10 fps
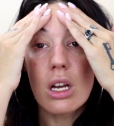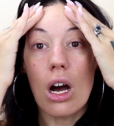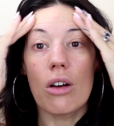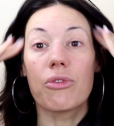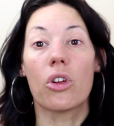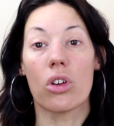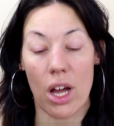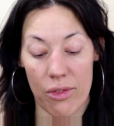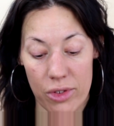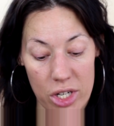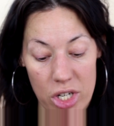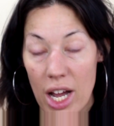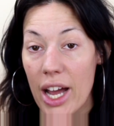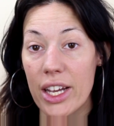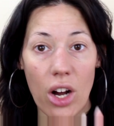a full coverage
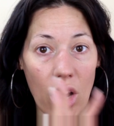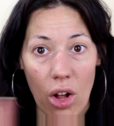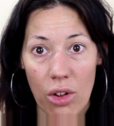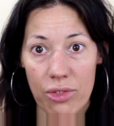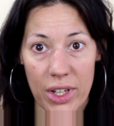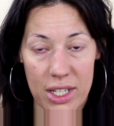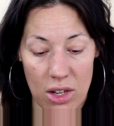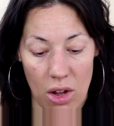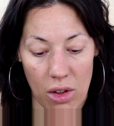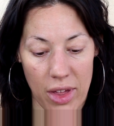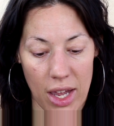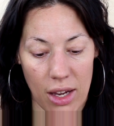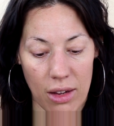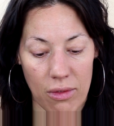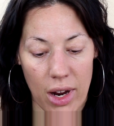hide-all, fix-all
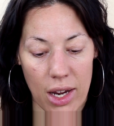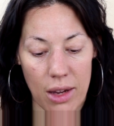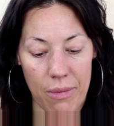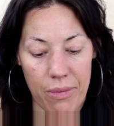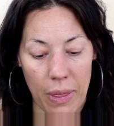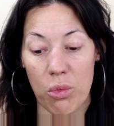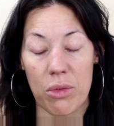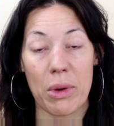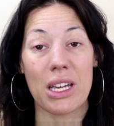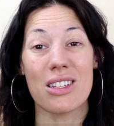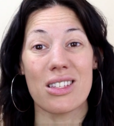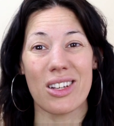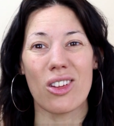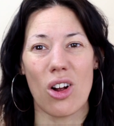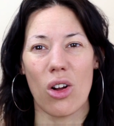thing, right? And with my
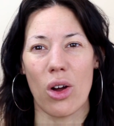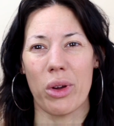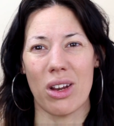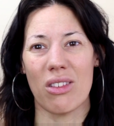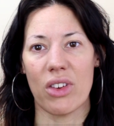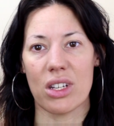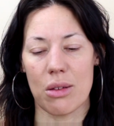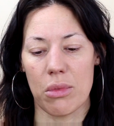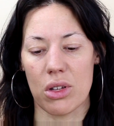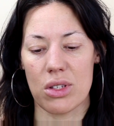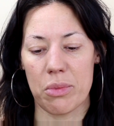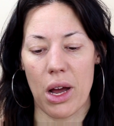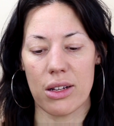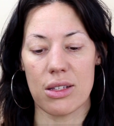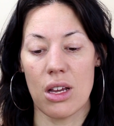concealer, I'll go in and fix some of those
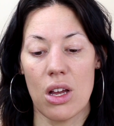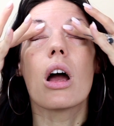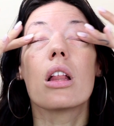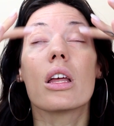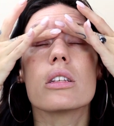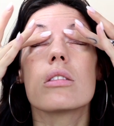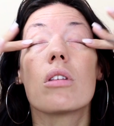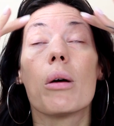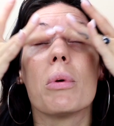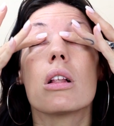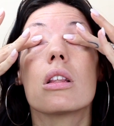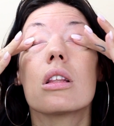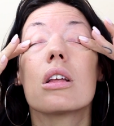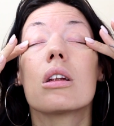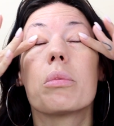spots. I like to rub a little